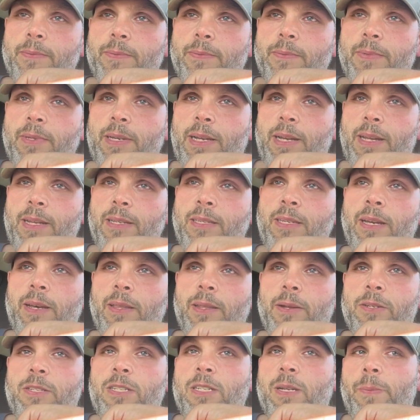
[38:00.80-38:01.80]
I could tell
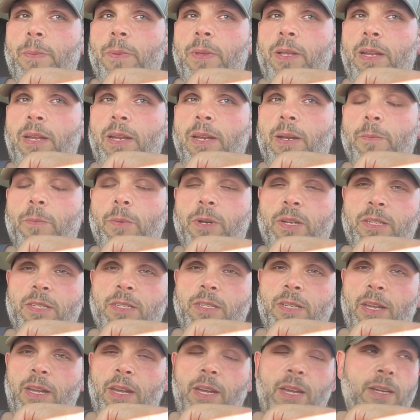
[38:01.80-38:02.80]
there was something he didn't want to
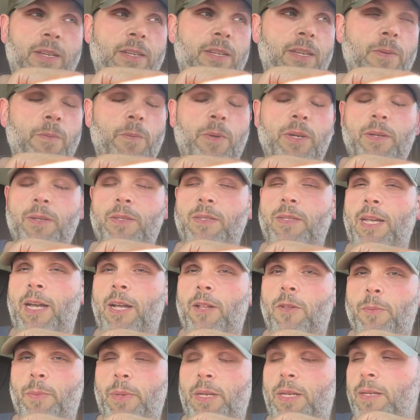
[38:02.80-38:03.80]
say, didn't want to
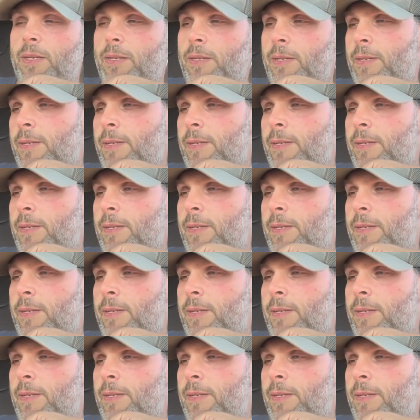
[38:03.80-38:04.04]
tell me.